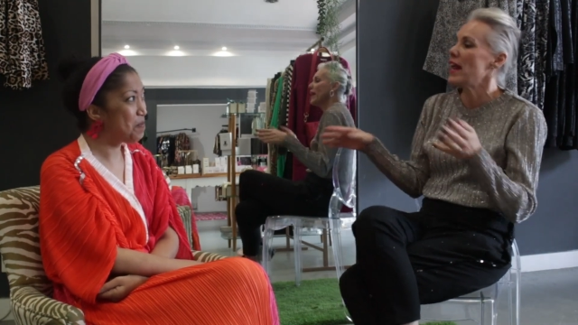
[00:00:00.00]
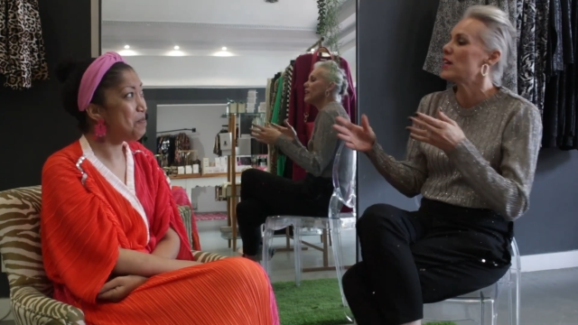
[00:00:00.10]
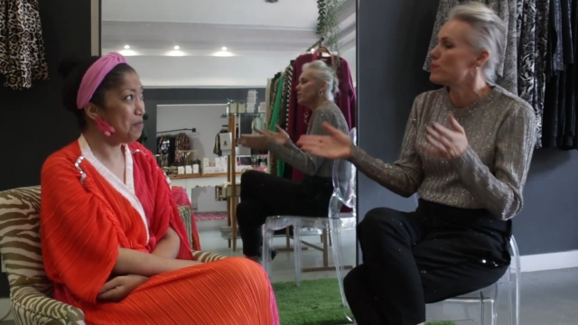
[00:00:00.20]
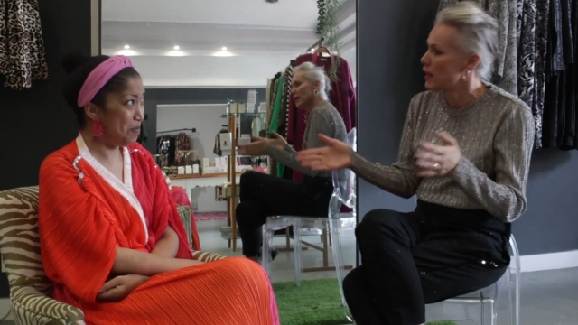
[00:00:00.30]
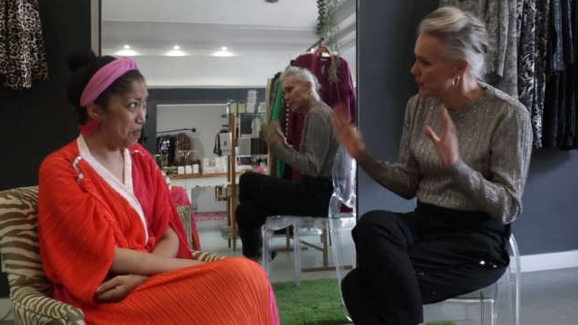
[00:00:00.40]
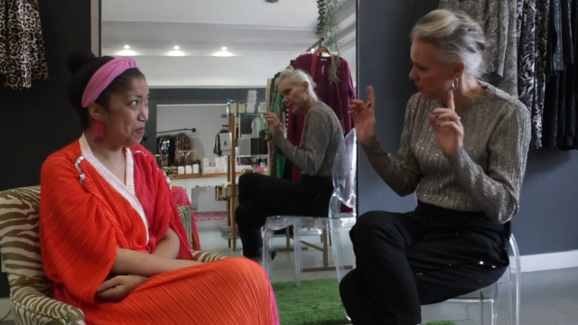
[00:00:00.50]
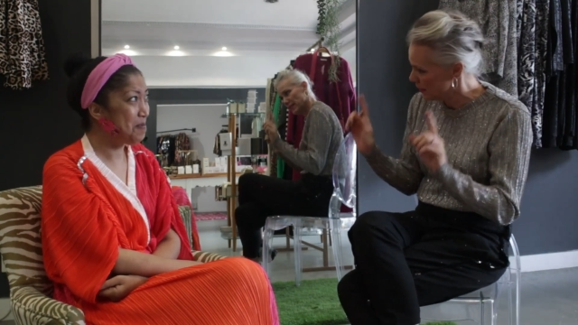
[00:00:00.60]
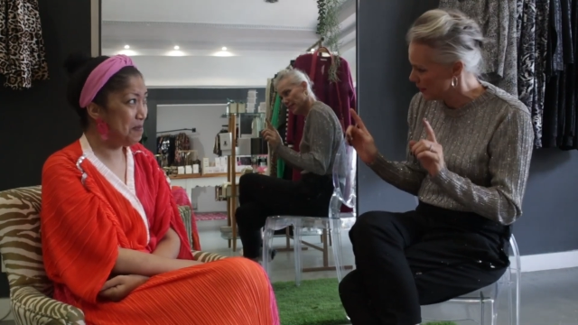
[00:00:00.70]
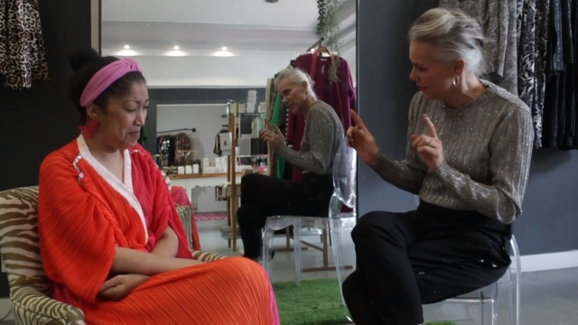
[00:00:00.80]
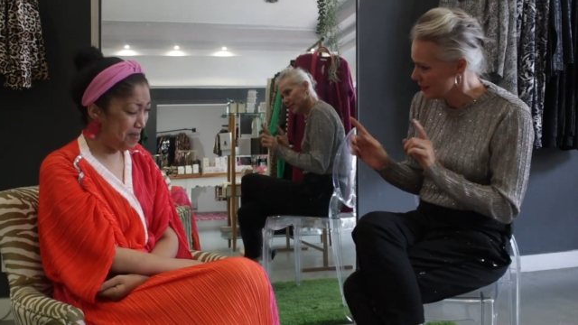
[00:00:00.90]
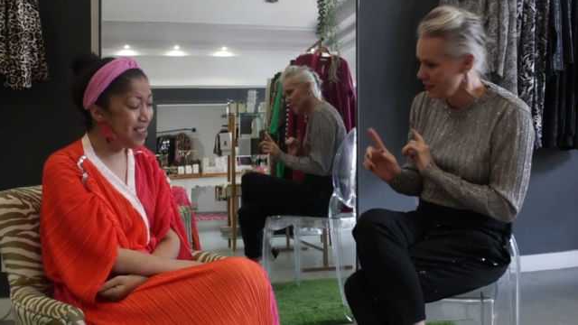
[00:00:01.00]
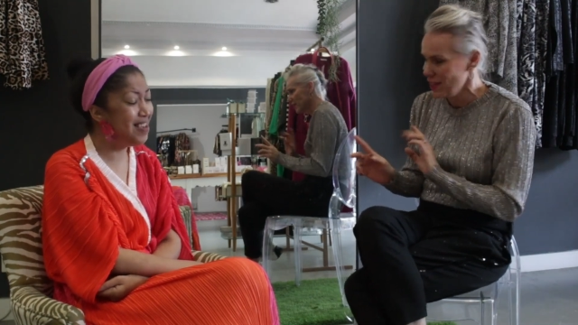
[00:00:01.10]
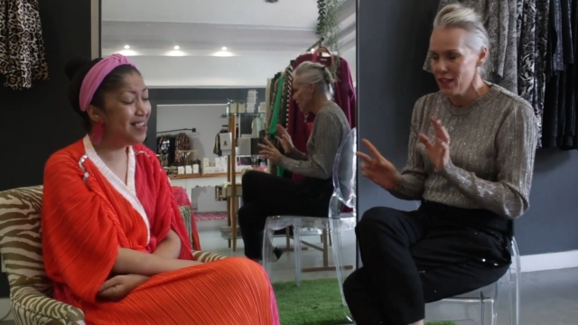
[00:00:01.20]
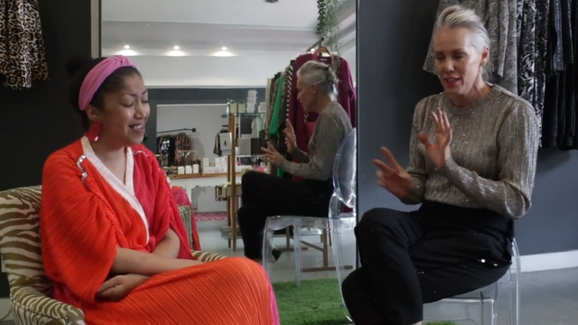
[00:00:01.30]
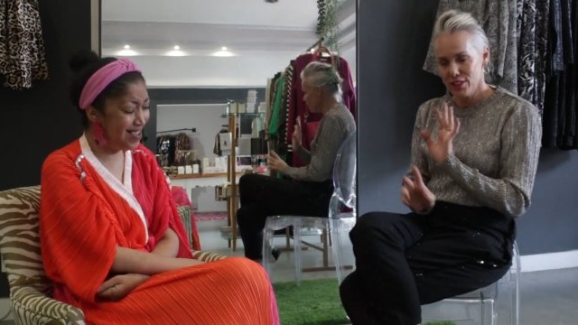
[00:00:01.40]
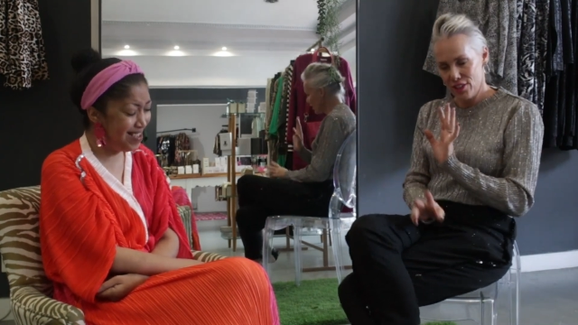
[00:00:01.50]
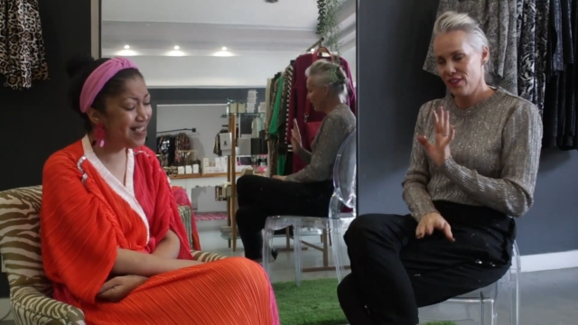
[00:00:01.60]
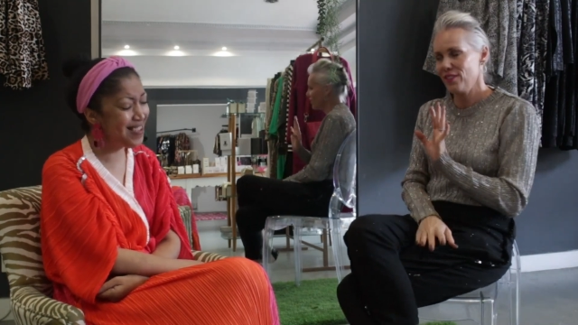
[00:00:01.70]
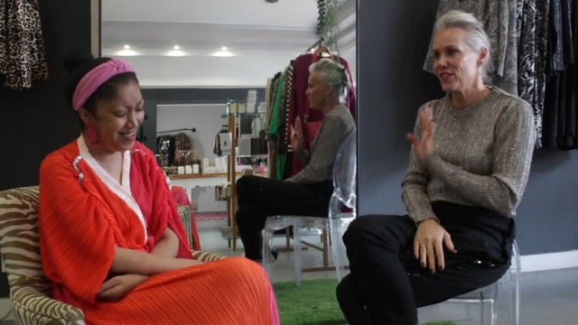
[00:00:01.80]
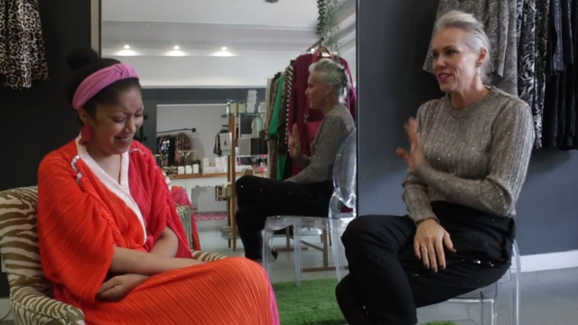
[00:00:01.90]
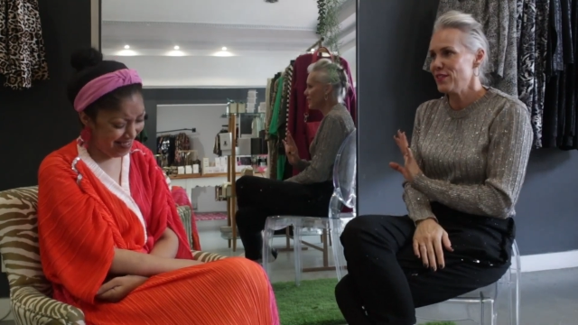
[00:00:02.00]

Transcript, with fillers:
Speaker 1: but actually mine's business. So I have to